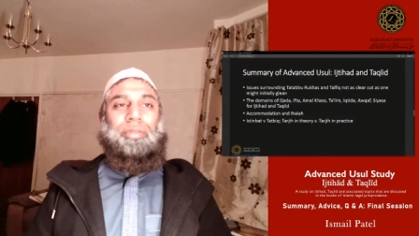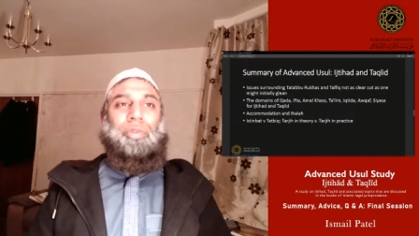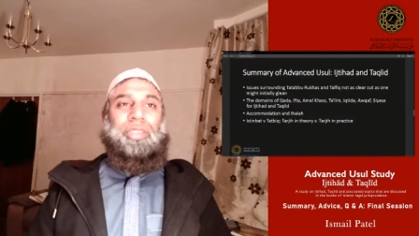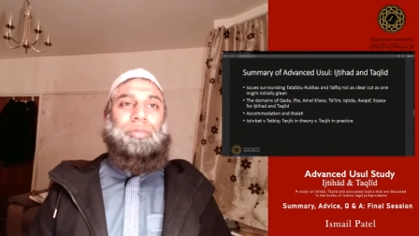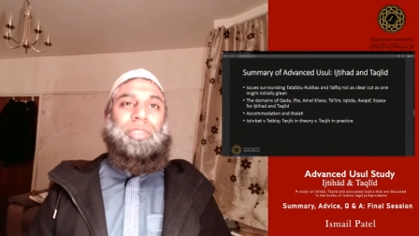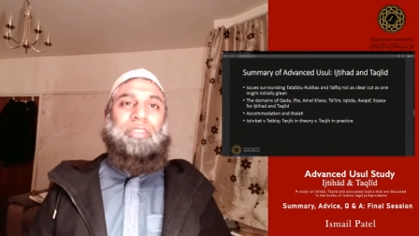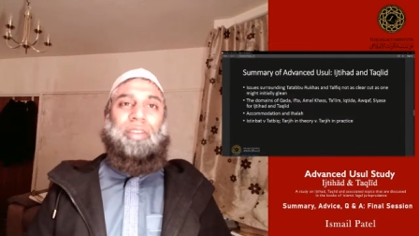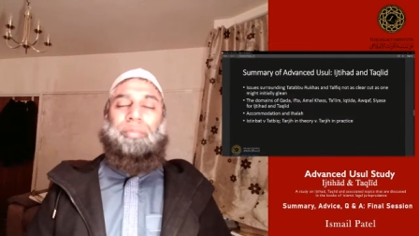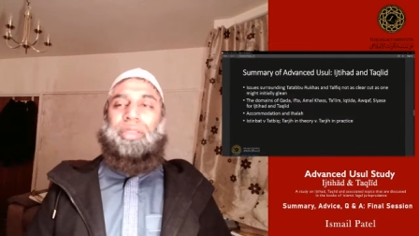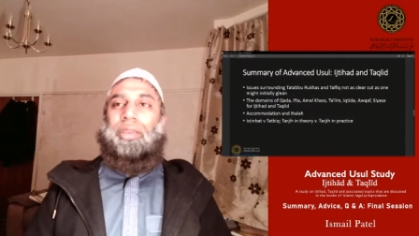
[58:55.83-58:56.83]

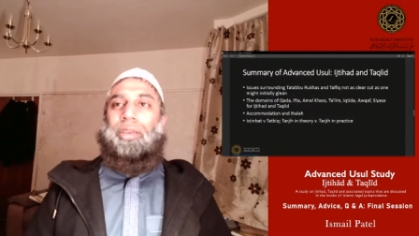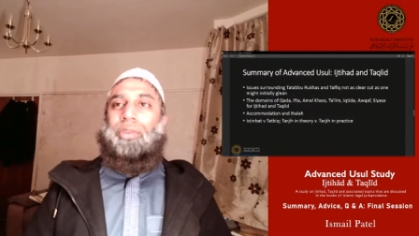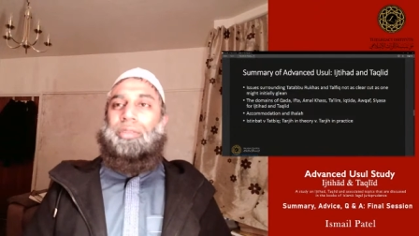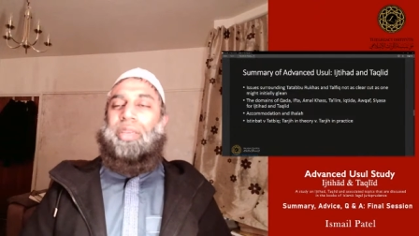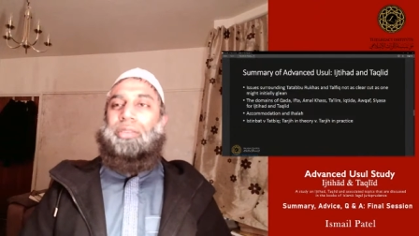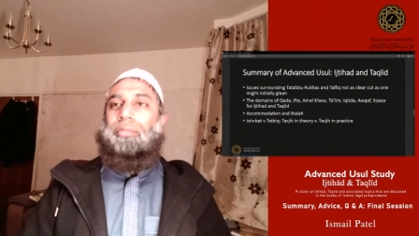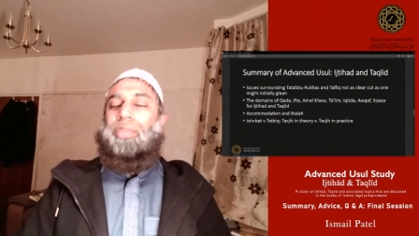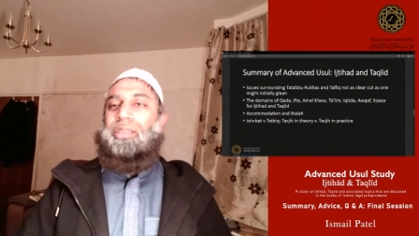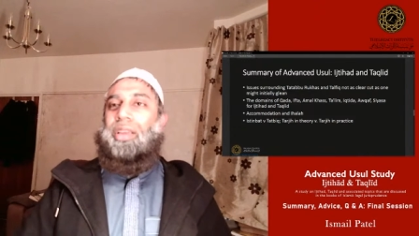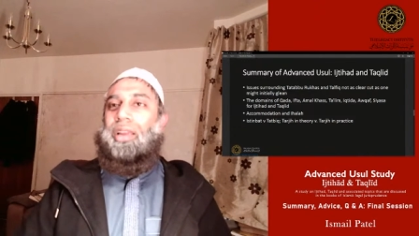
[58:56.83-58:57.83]
whichever opinion he wants based on
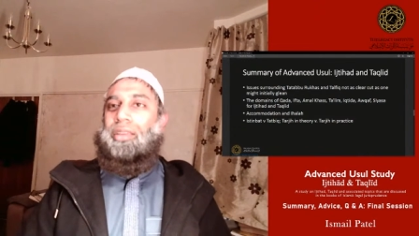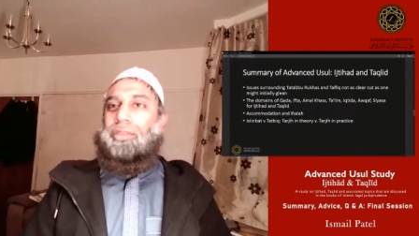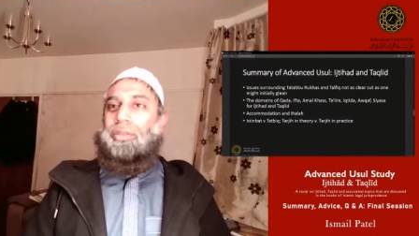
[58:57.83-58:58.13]
maslaha?